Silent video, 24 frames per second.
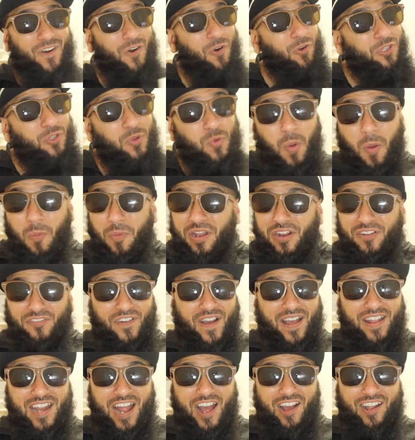Only one way to
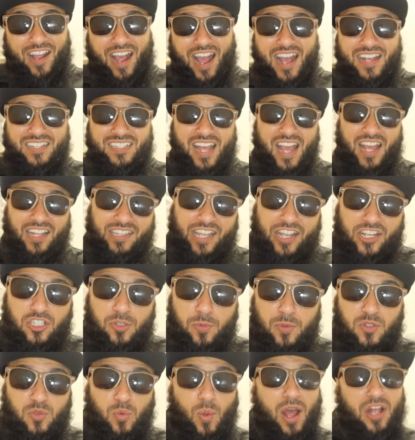find out, guys. Thank you
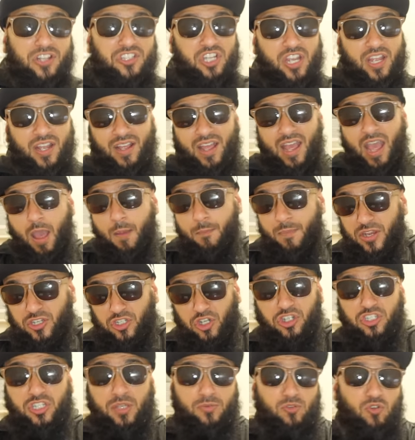so much for watching. Make
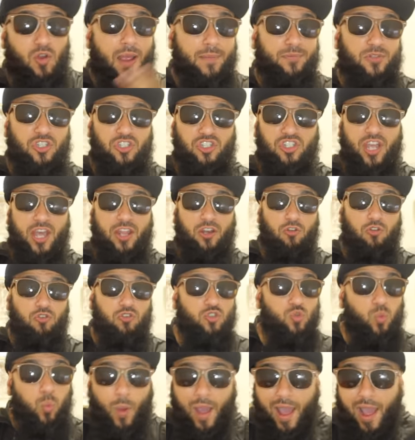sure you subscribe to this channel
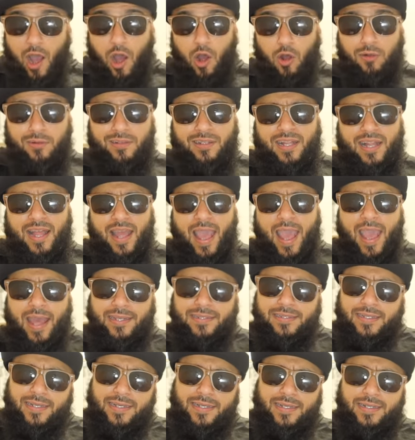as well,
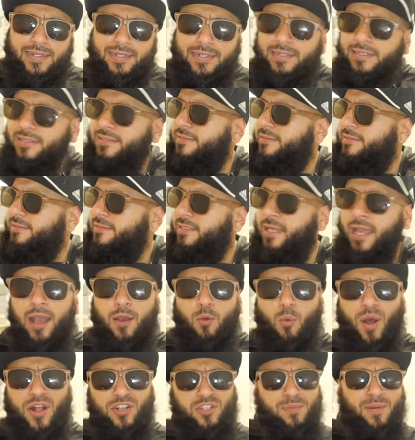and
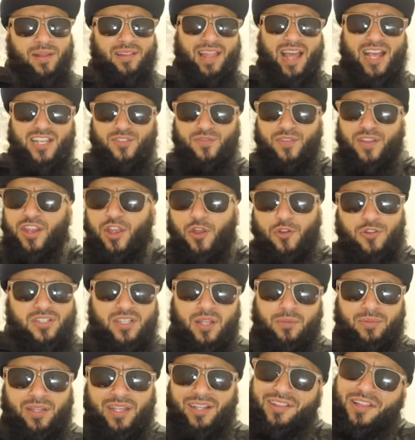yeah, watch my last video or
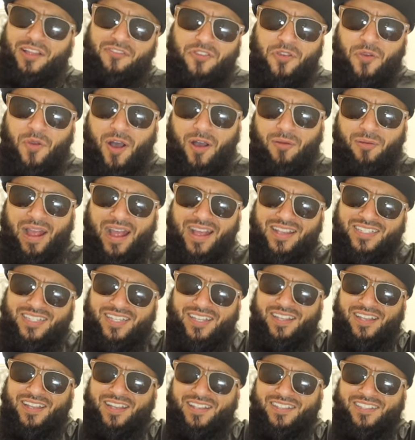something. Love you all, guys.
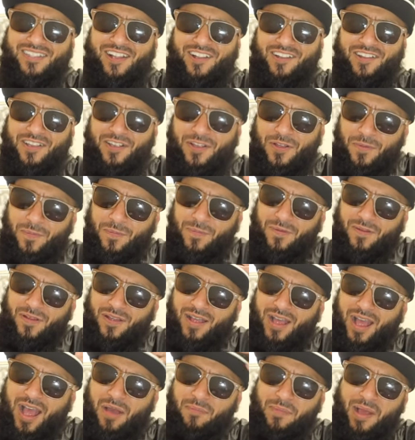Assalamu alaikum.
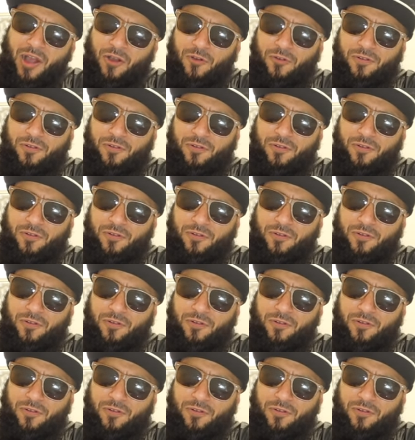I'm out.